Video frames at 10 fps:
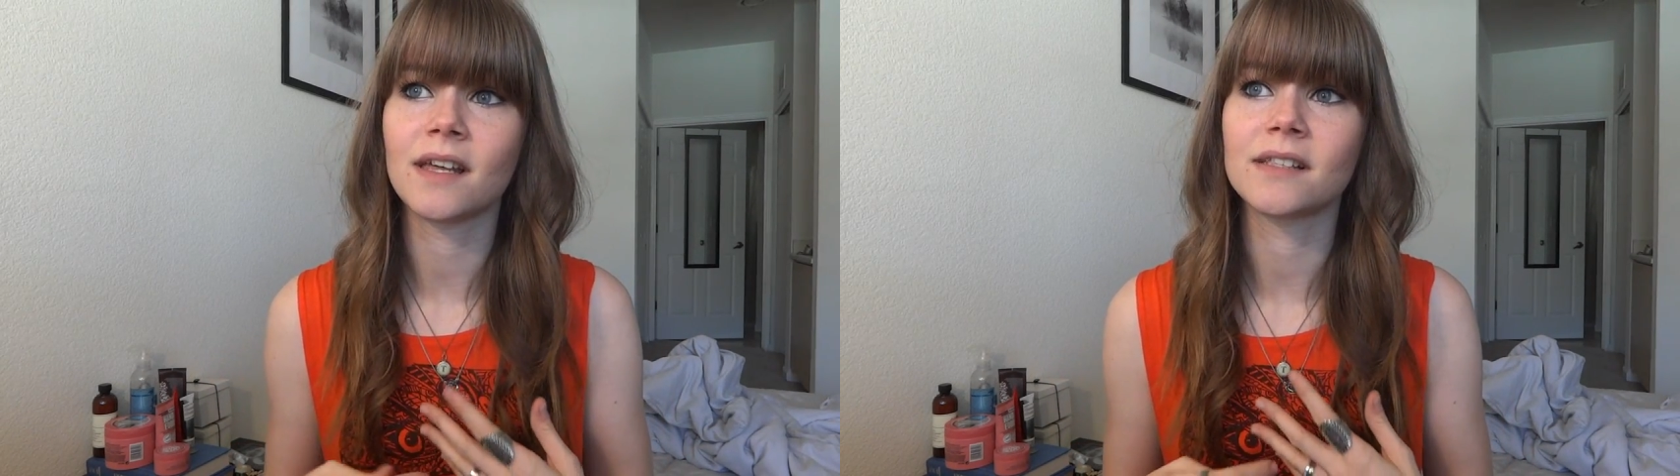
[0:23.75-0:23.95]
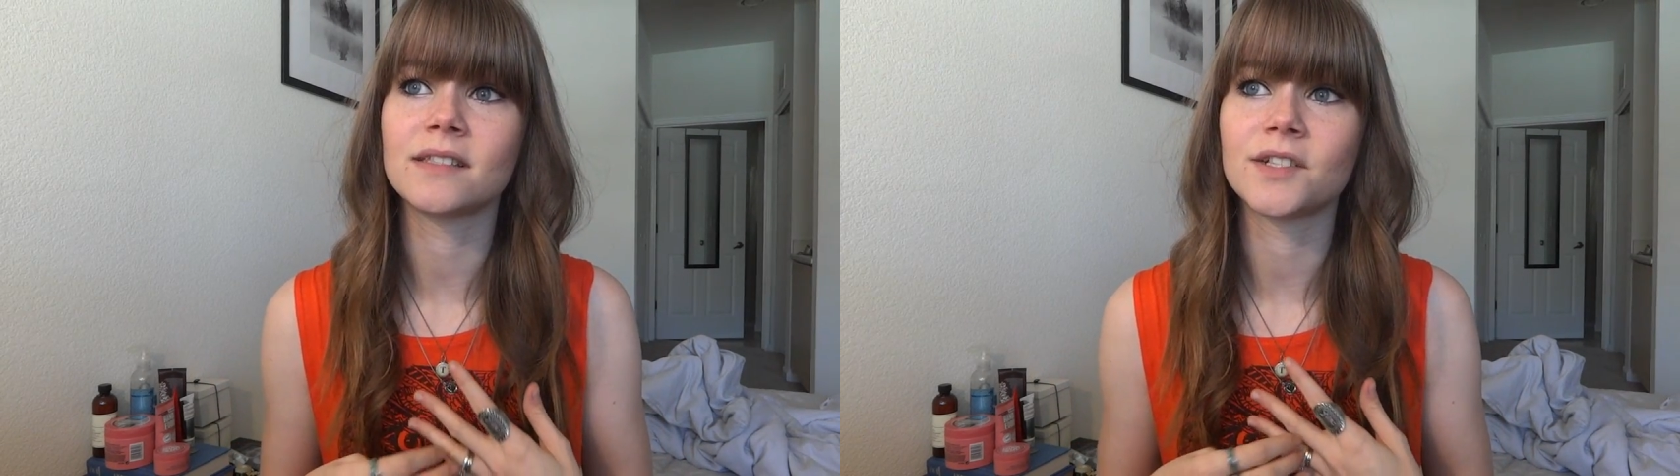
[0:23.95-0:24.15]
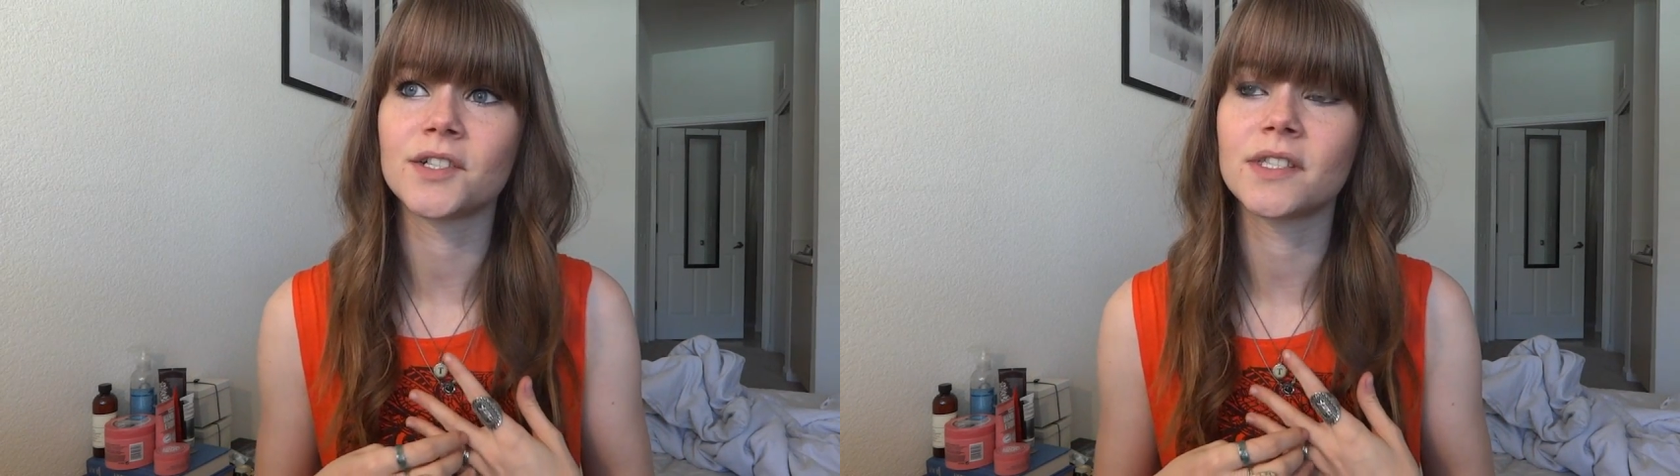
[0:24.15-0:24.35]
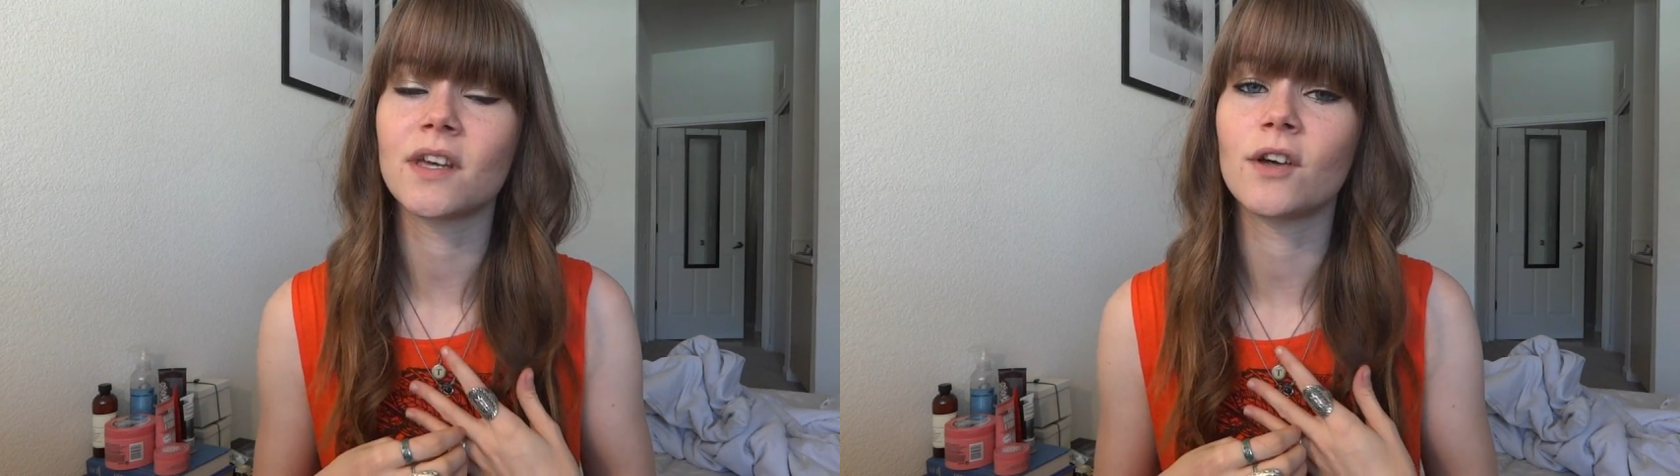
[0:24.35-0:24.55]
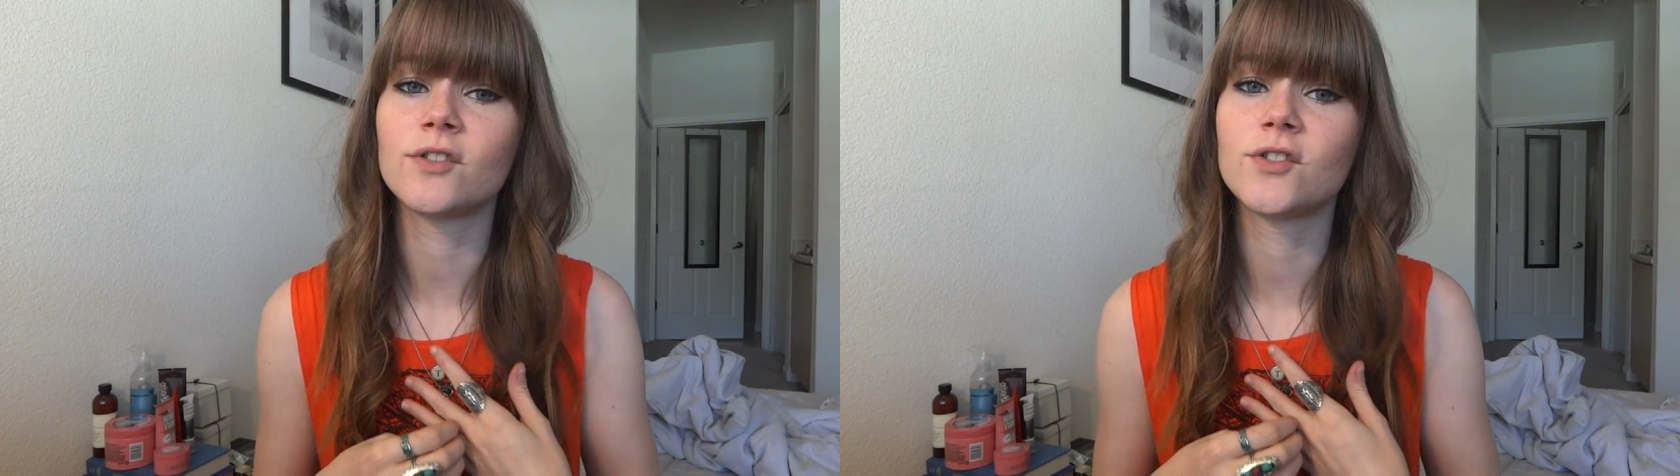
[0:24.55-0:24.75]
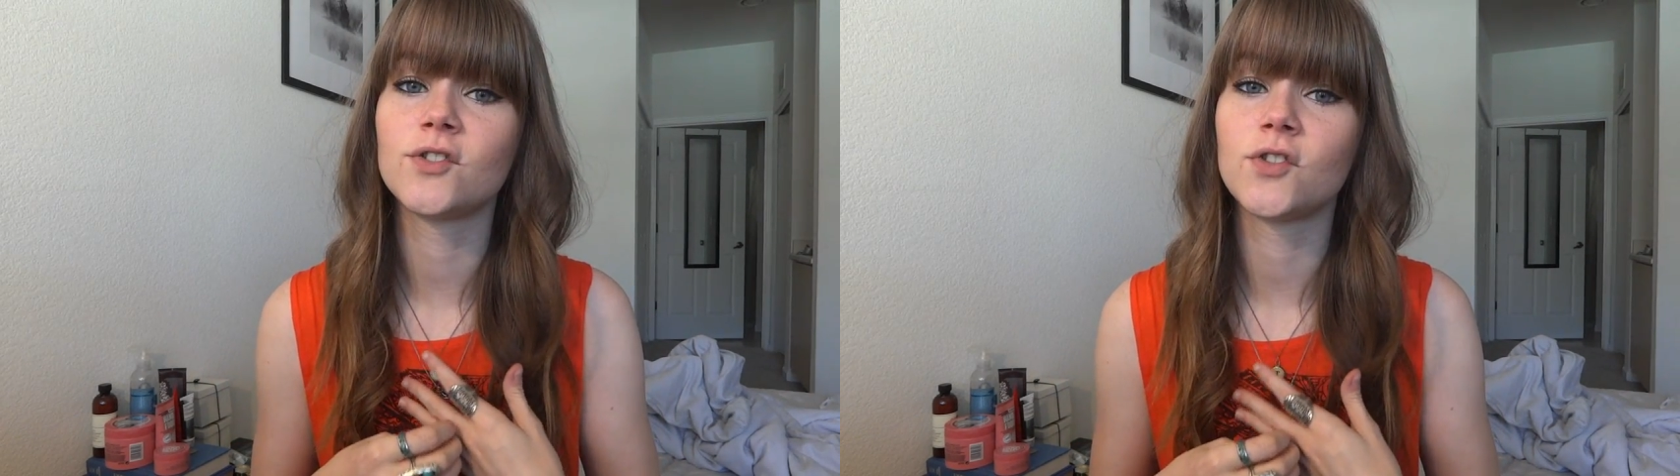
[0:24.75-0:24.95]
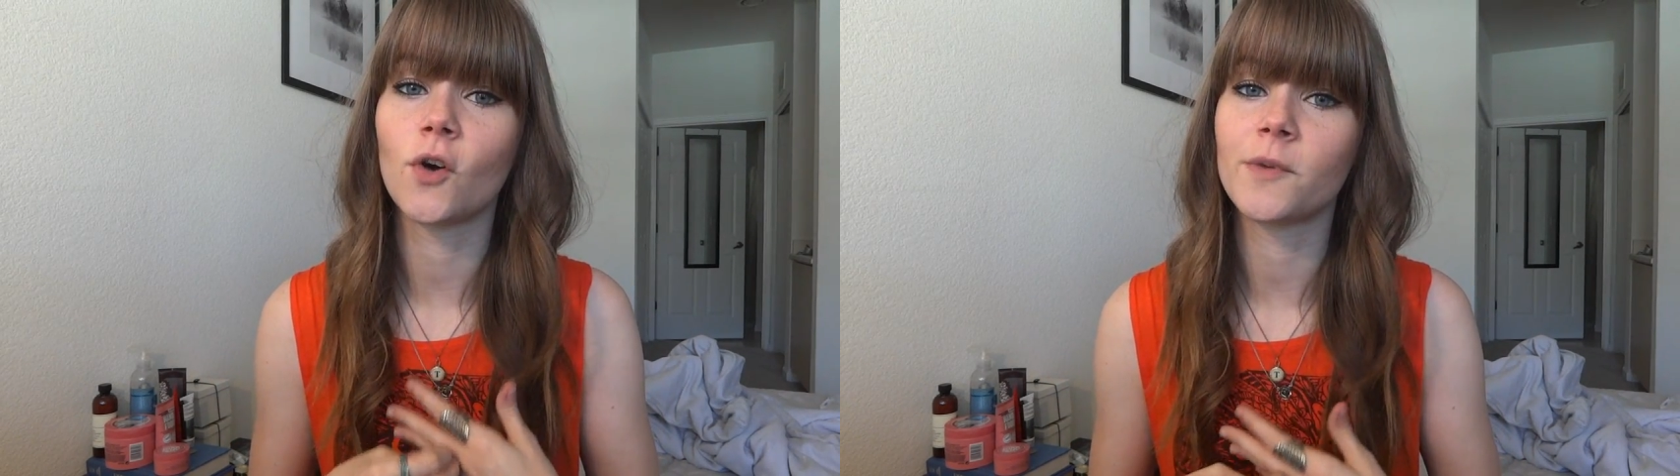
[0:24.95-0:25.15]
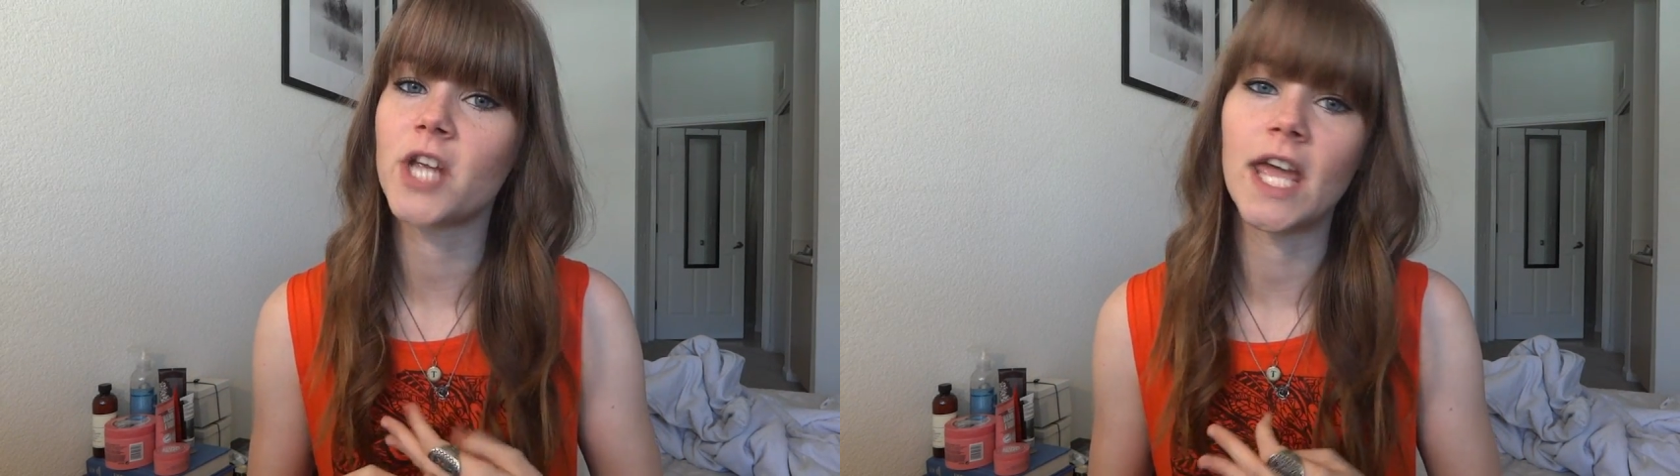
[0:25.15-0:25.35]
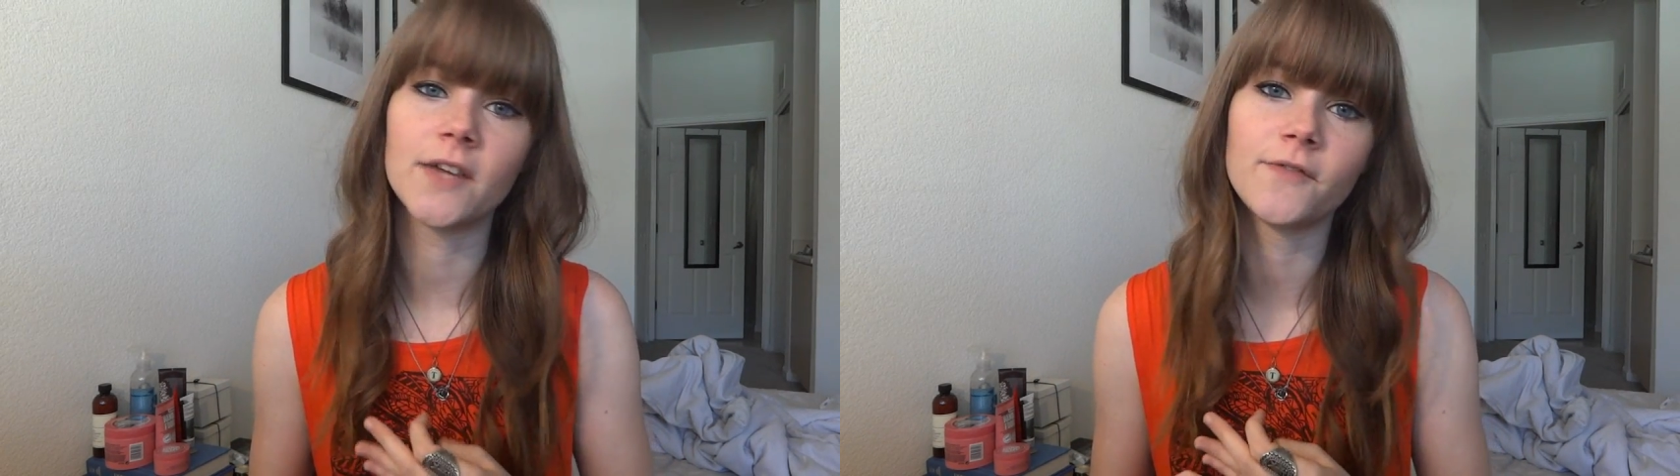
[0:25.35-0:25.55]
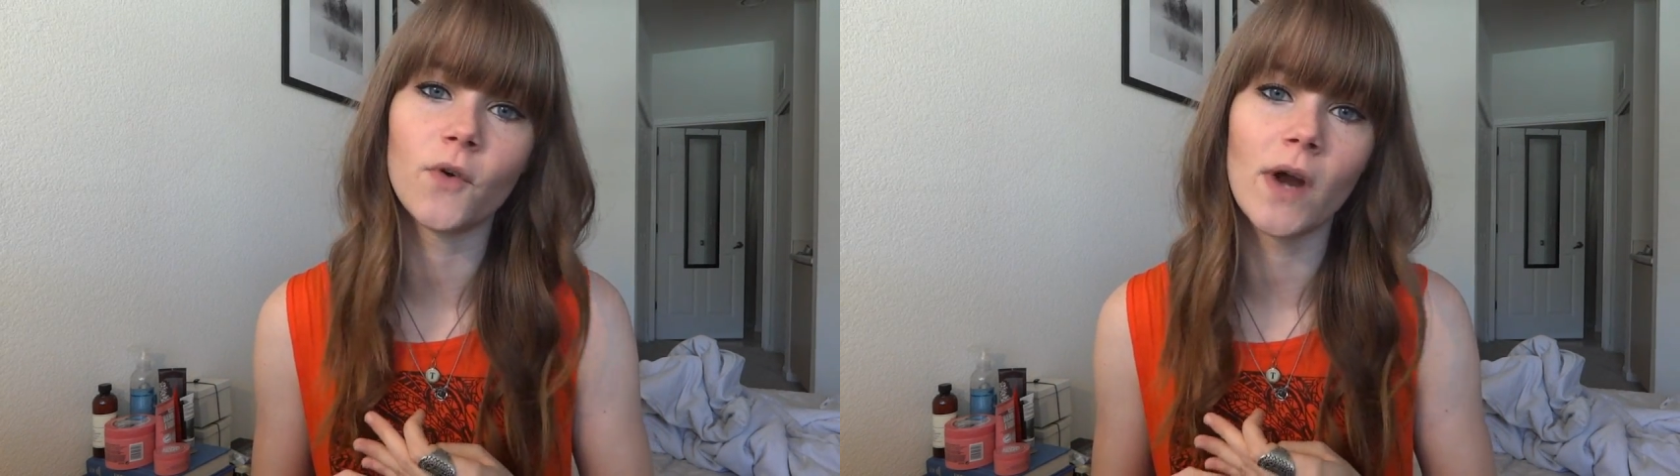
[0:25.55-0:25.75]
I seriously got so much
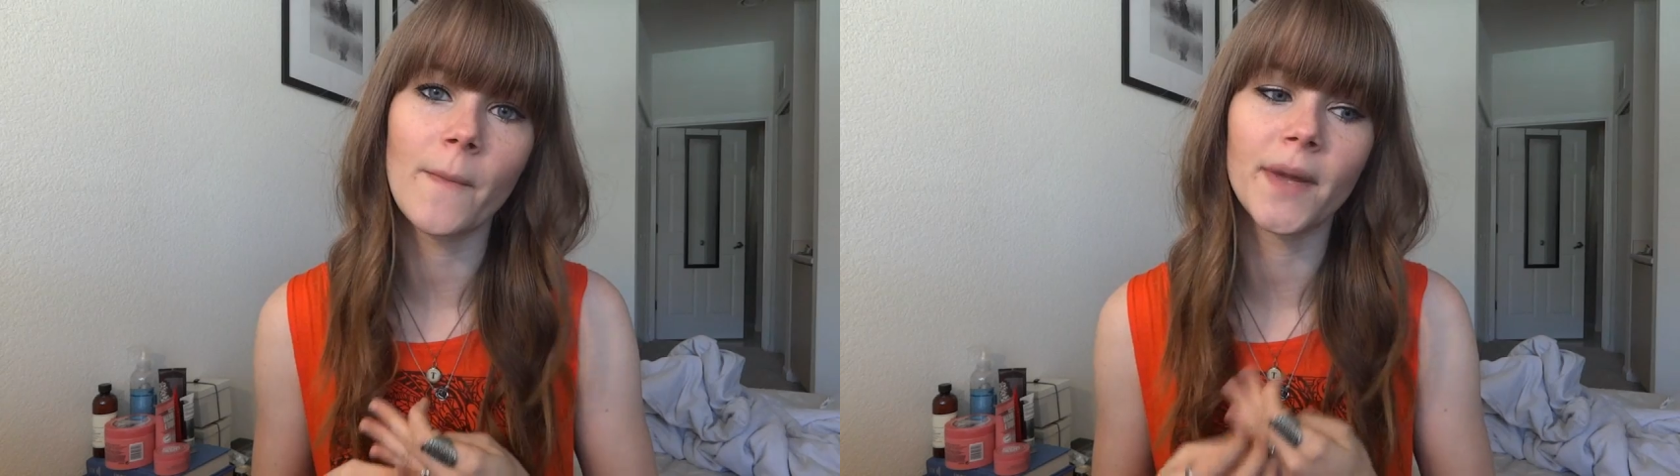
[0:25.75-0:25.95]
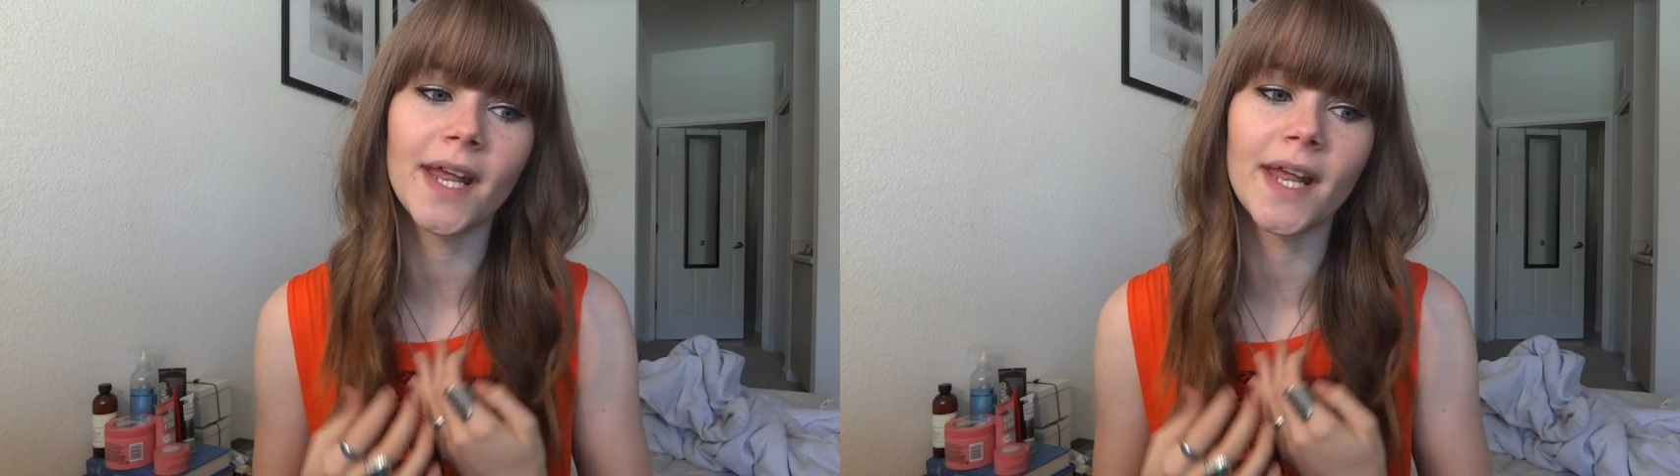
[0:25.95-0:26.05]
hate for it,